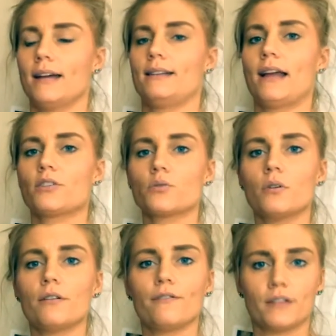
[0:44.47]

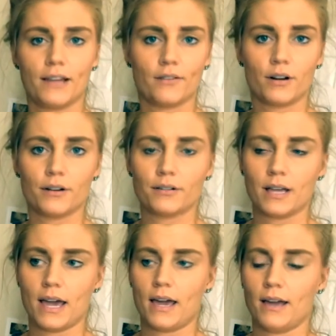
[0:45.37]
natural flavors
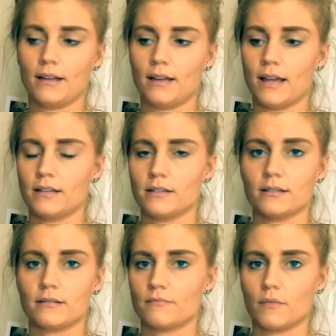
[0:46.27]
and
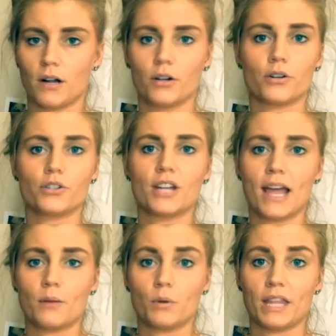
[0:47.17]
just
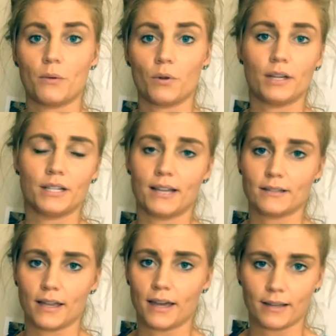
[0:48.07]
understand what they really
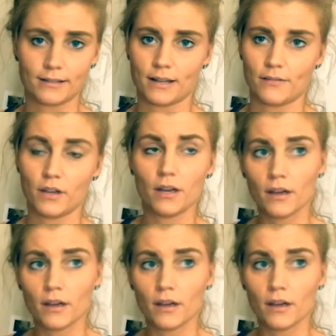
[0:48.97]
taste like instead of